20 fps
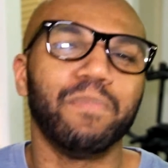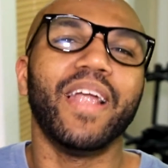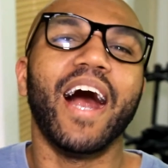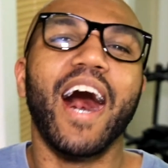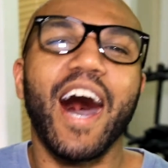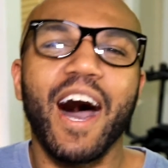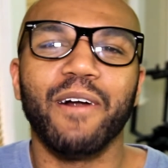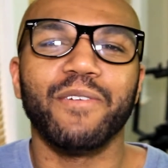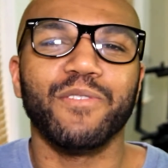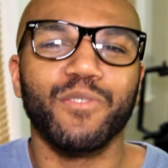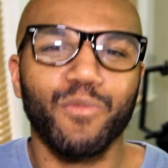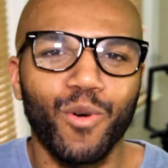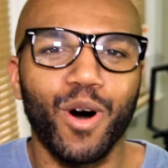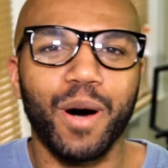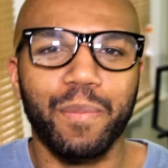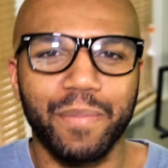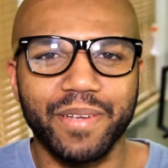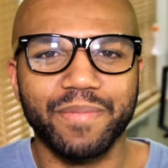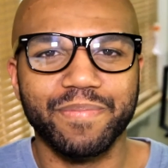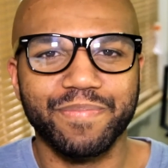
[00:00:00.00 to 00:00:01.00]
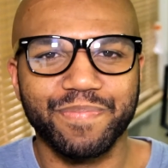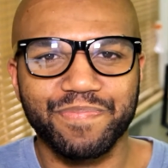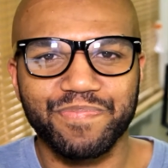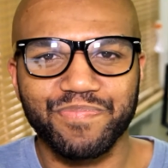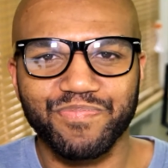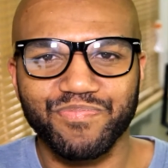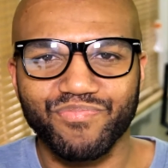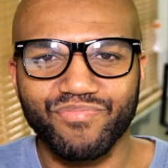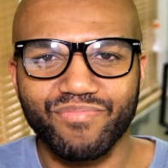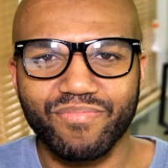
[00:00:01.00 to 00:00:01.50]
blonde woman.
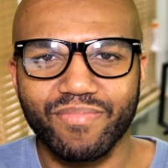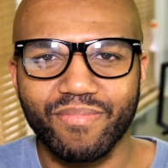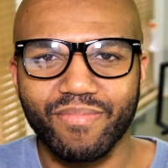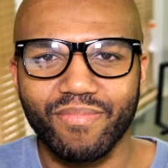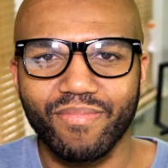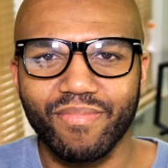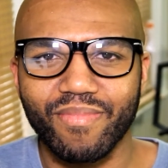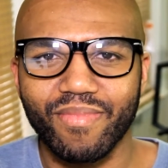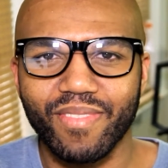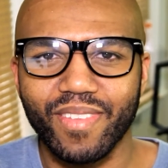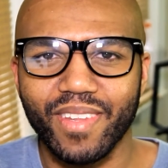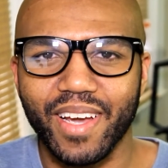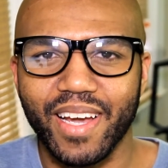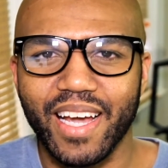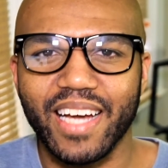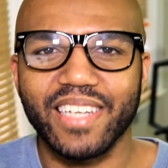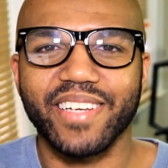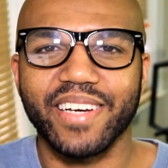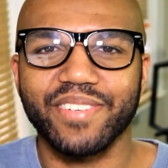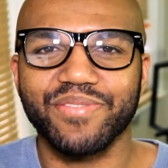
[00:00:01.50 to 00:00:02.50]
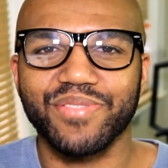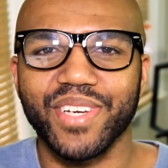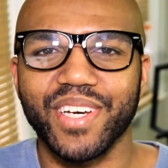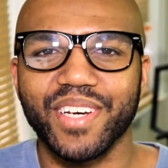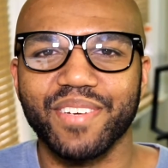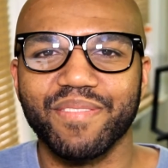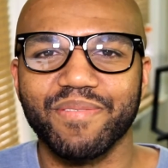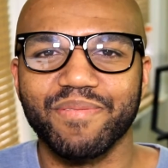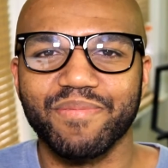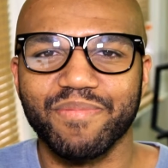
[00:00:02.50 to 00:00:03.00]
As I've
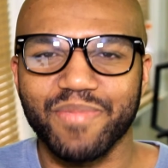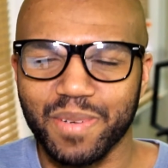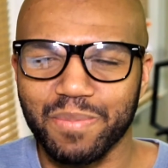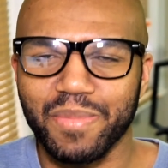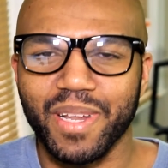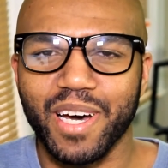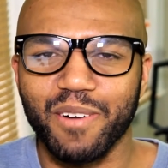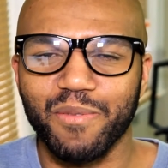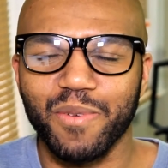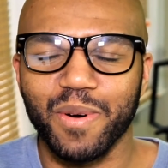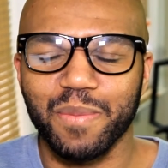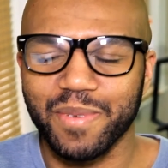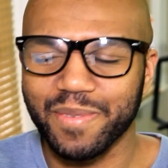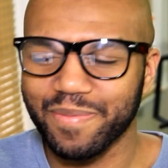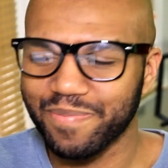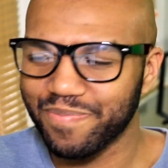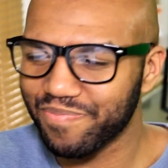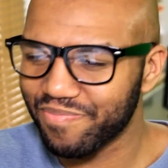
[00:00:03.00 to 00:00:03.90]
said, the blonde woman.